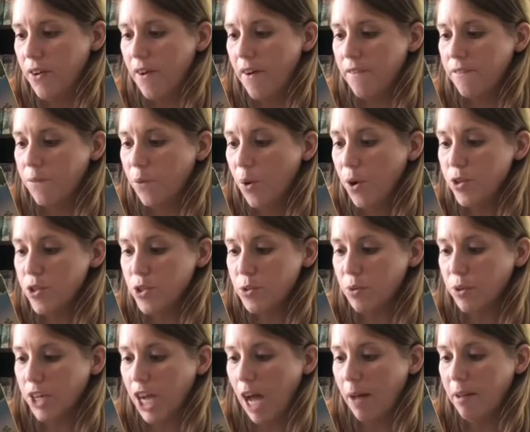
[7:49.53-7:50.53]
Voices were
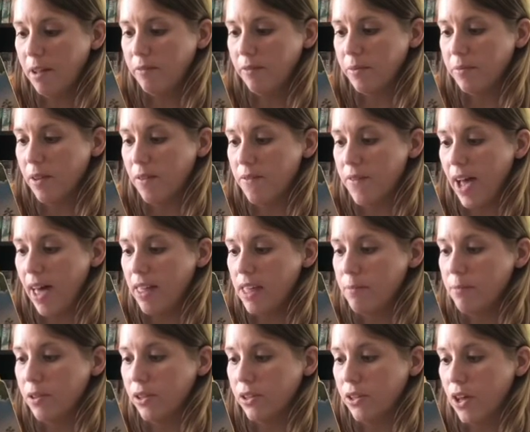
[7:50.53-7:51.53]
coming from the valley
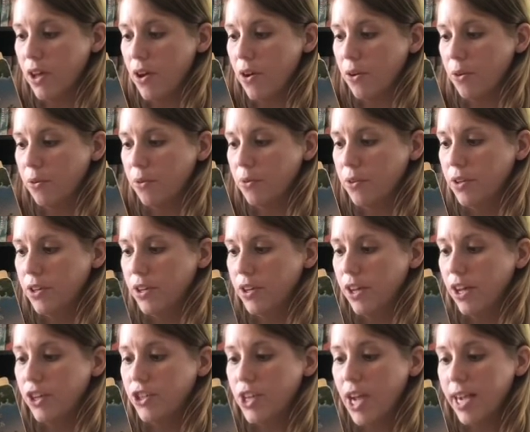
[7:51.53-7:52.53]
below.
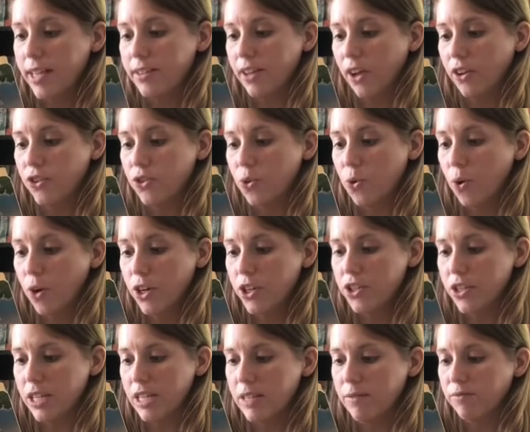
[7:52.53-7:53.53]
Jack saw
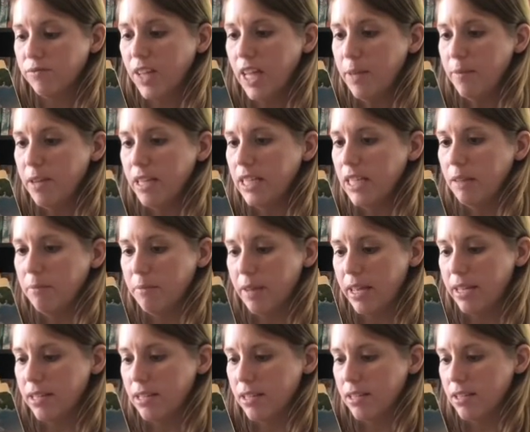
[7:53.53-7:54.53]
torches flaming in the
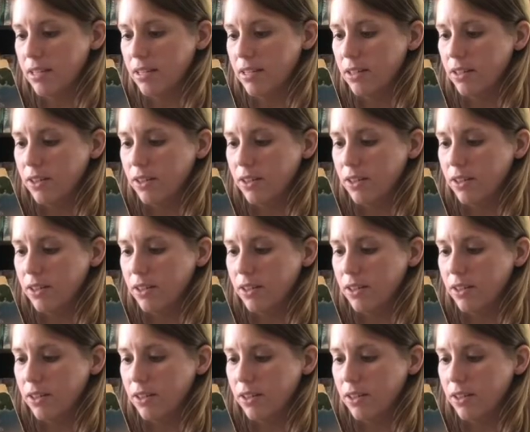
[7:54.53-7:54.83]
mist.